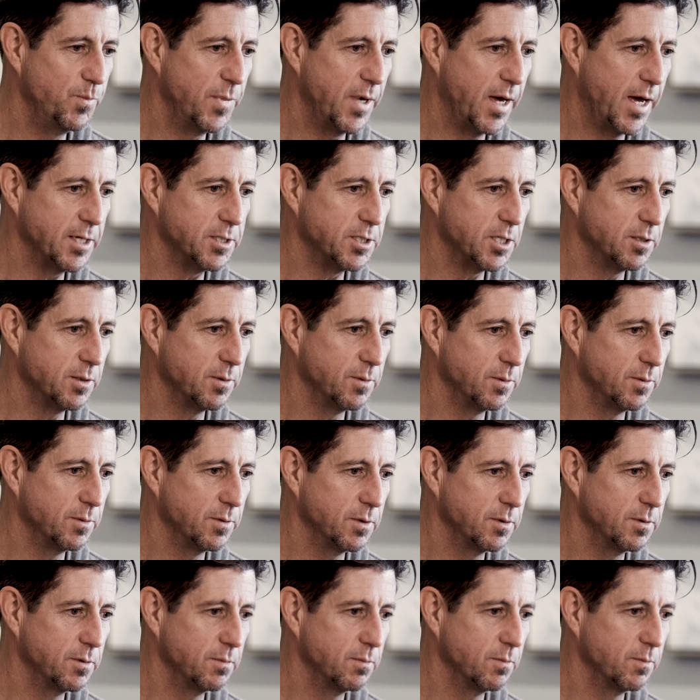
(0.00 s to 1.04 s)
As a
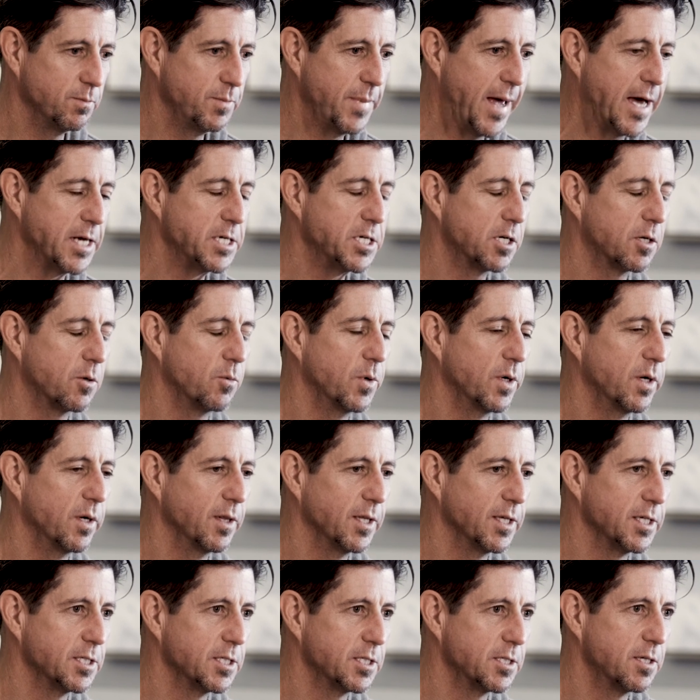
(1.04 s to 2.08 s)
magic
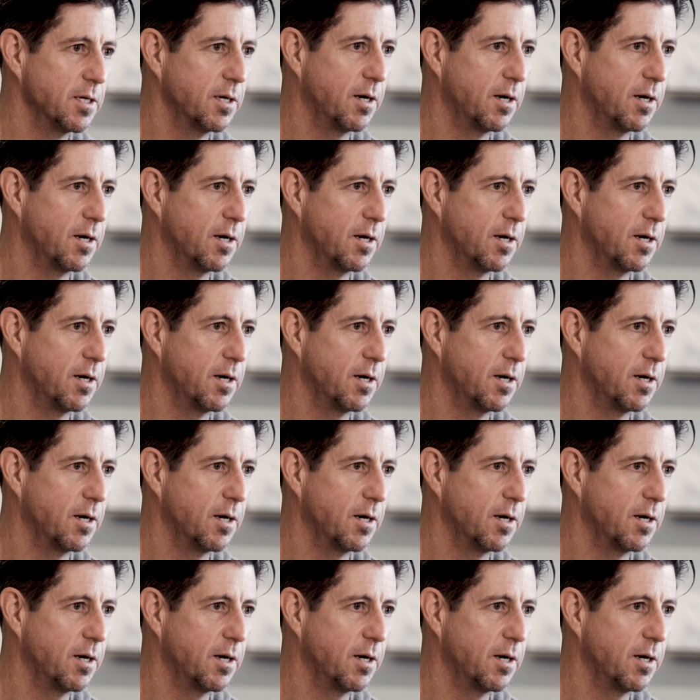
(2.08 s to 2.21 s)
realist